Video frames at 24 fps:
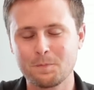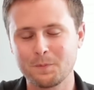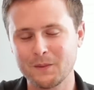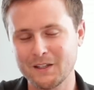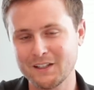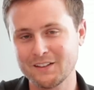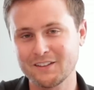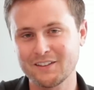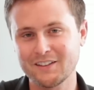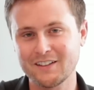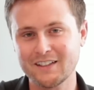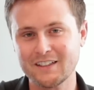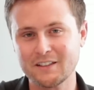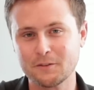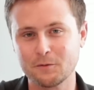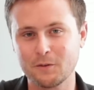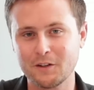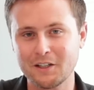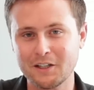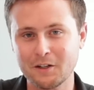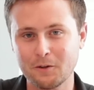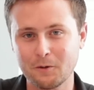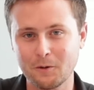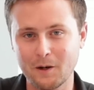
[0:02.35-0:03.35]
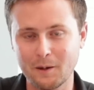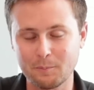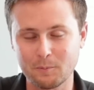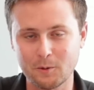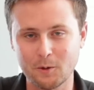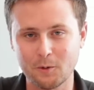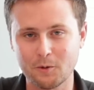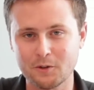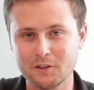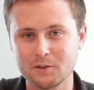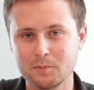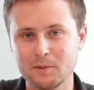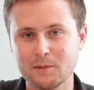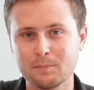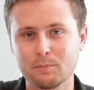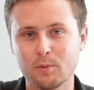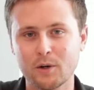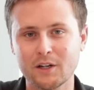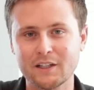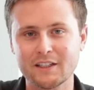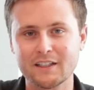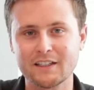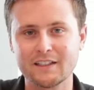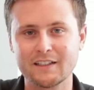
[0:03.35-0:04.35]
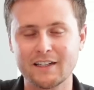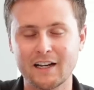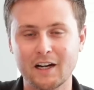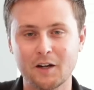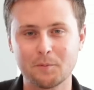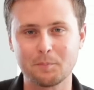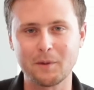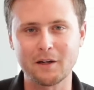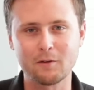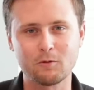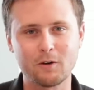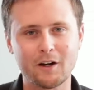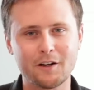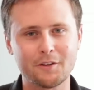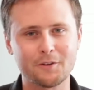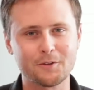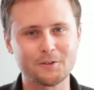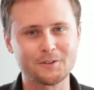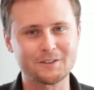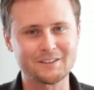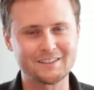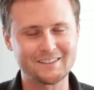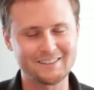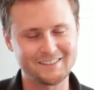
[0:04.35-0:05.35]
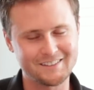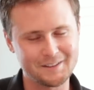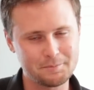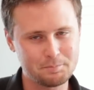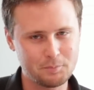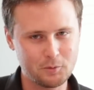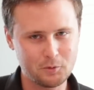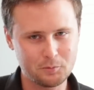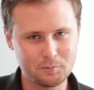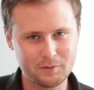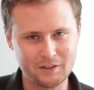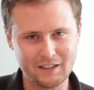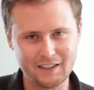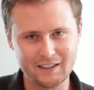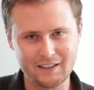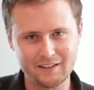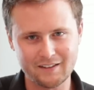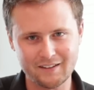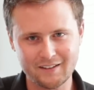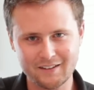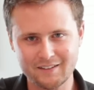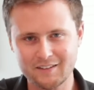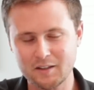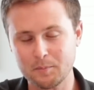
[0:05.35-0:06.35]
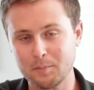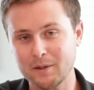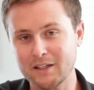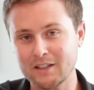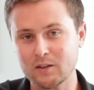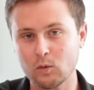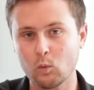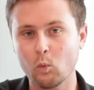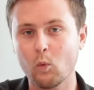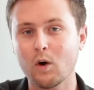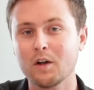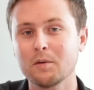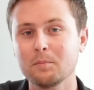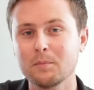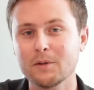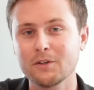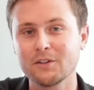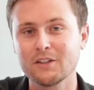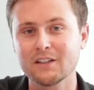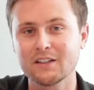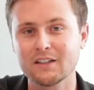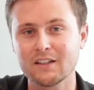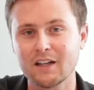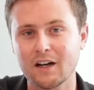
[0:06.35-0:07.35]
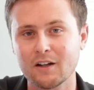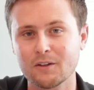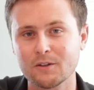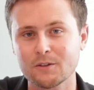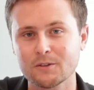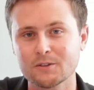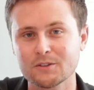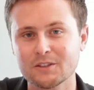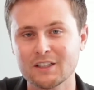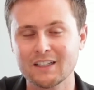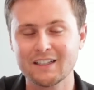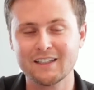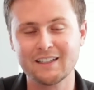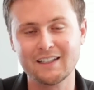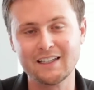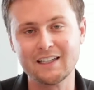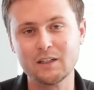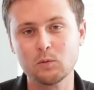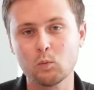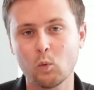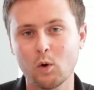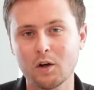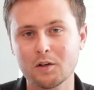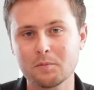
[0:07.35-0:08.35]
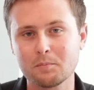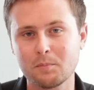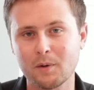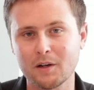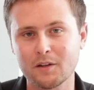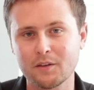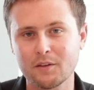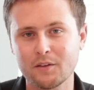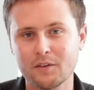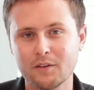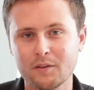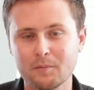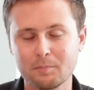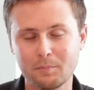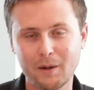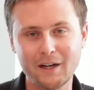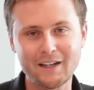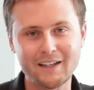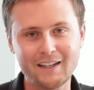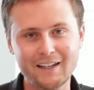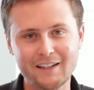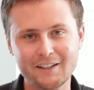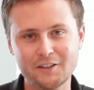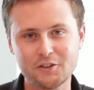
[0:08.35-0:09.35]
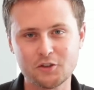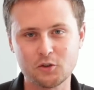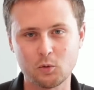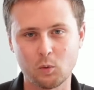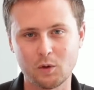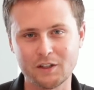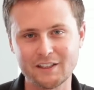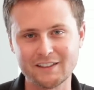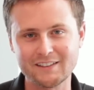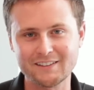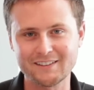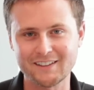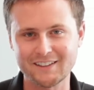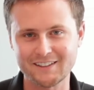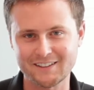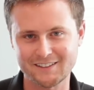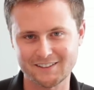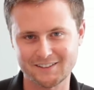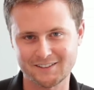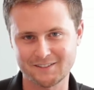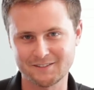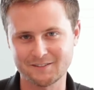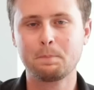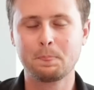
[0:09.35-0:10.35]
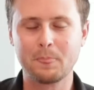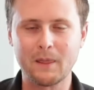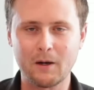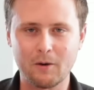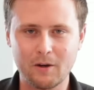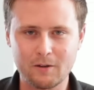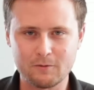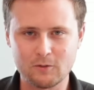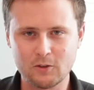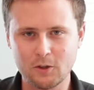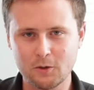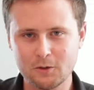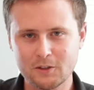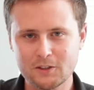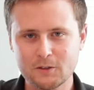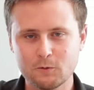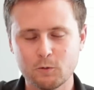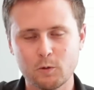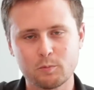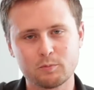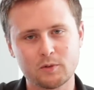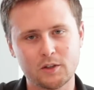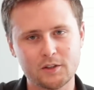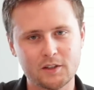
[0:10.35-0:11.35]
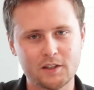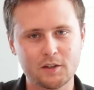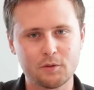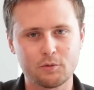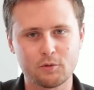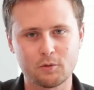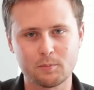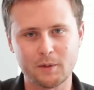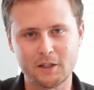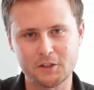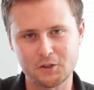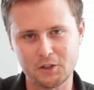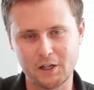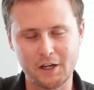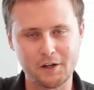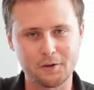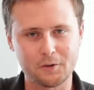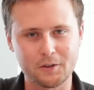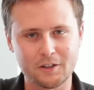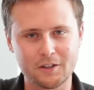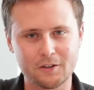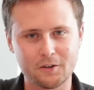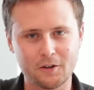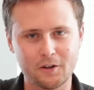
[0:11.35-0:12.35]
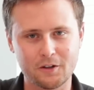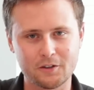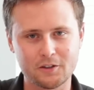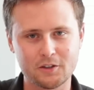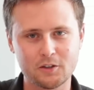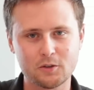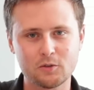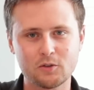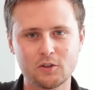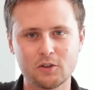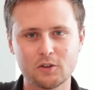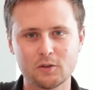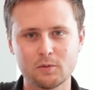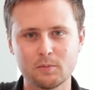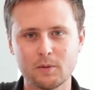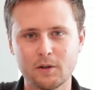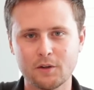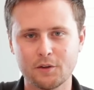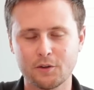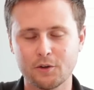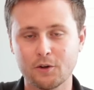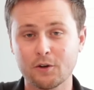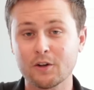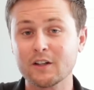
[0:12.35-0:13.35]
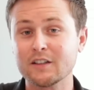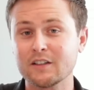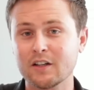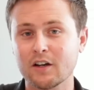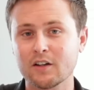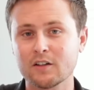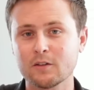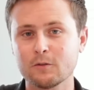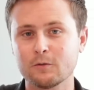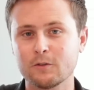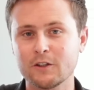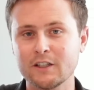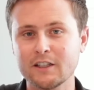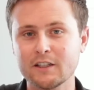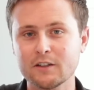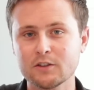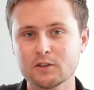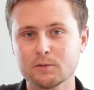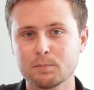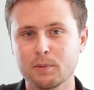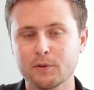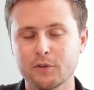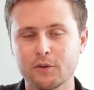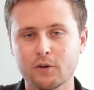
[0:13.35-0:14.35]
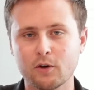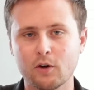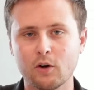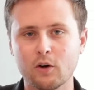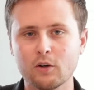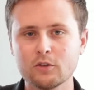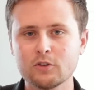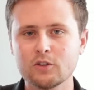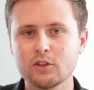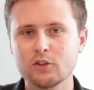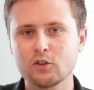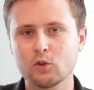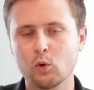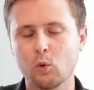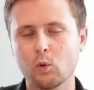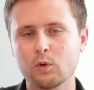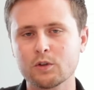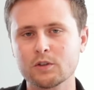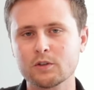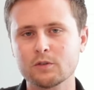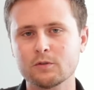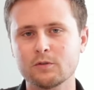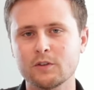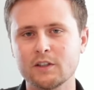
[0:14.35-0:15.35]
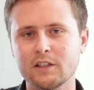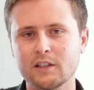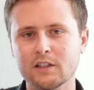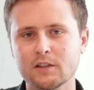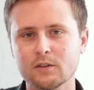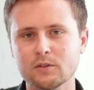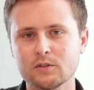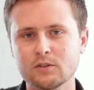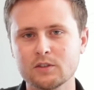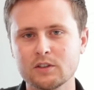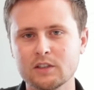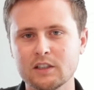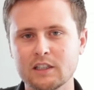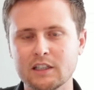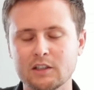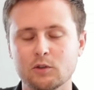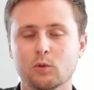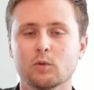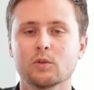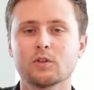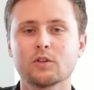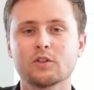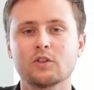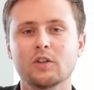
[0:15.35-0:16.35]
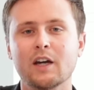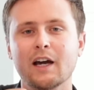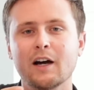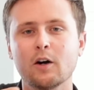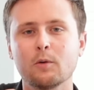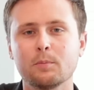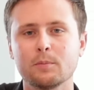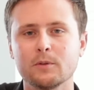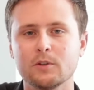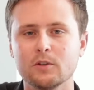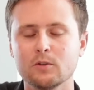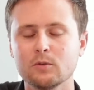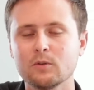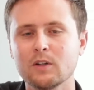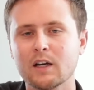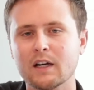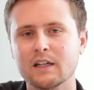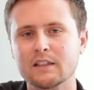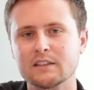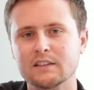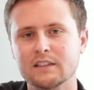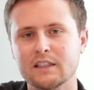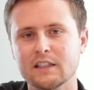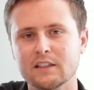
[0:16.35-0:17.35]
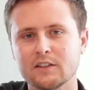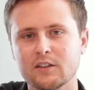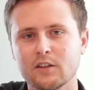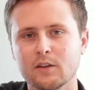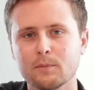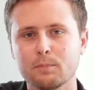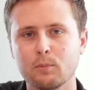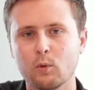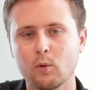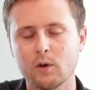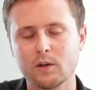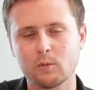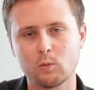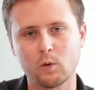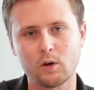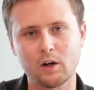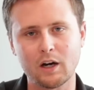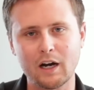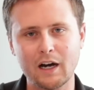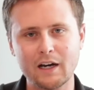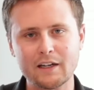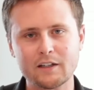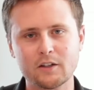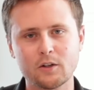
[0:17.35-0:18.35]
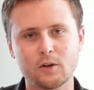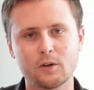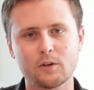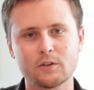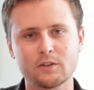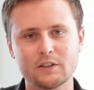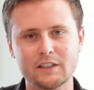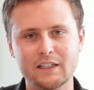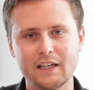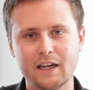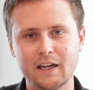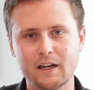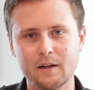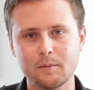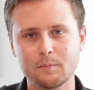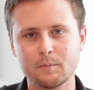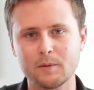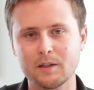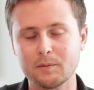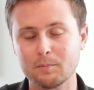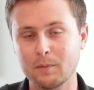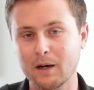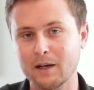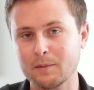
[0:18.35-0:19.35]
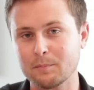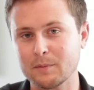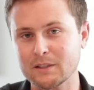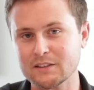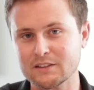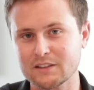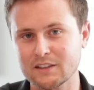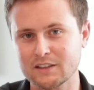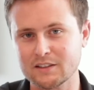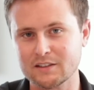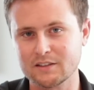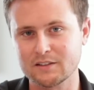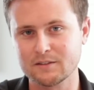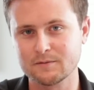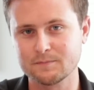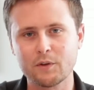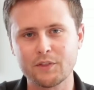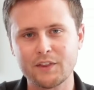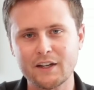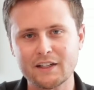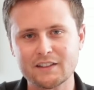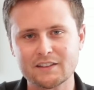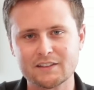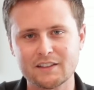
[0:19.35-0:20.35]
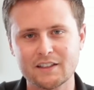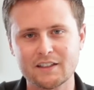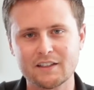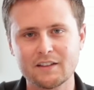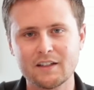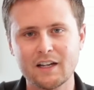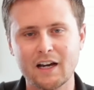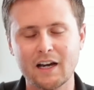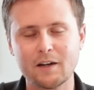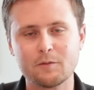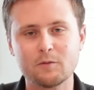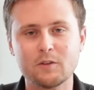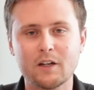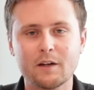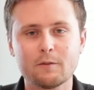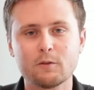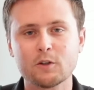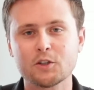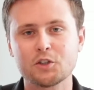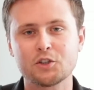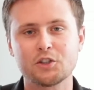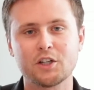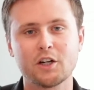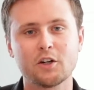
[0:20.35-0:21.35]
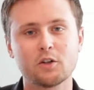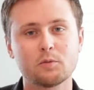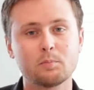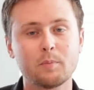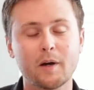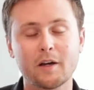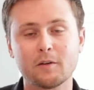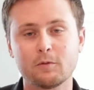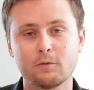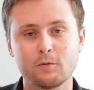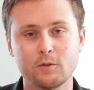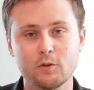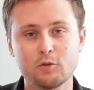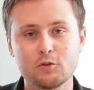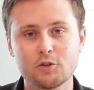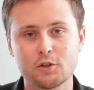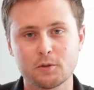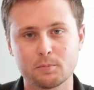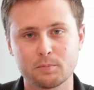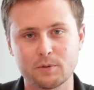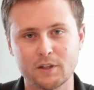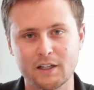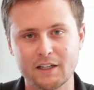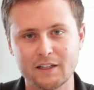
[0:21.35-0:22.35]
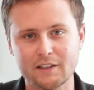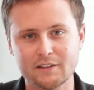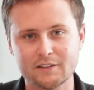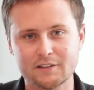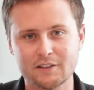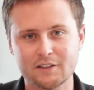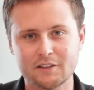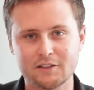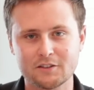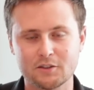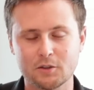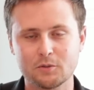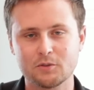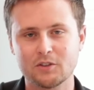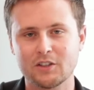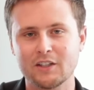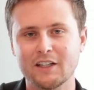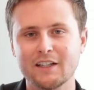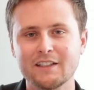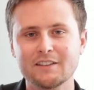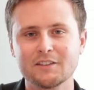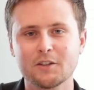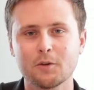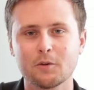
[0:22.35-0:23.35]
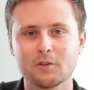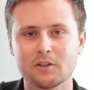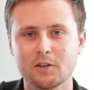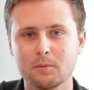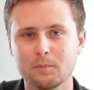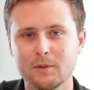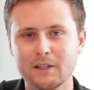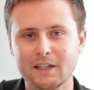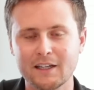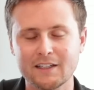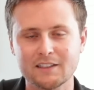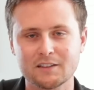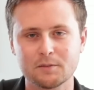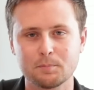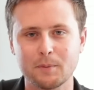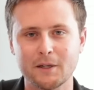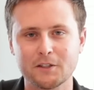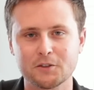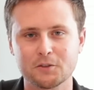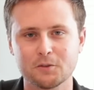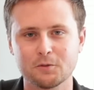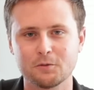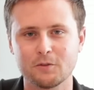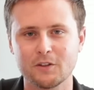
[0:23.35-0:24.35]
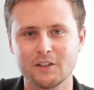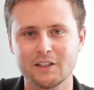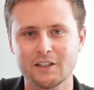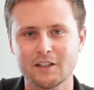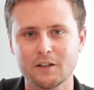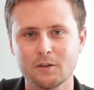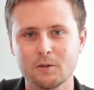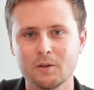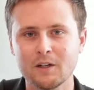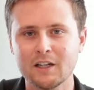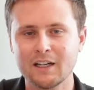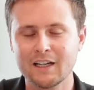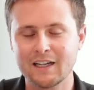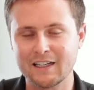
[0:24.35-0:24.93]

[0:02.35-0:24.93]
In today's video, I'm going to be breaking down my rather simple plan to make $1 million in one month by age 26. Now I've noticed from looking through my channel here on YouTube, there are a ton of videos, but they're all tutorial videos in order to help you guys get to the point where I currently am in my business. With that said, I've never shared my future plans. So today's going to be a special video.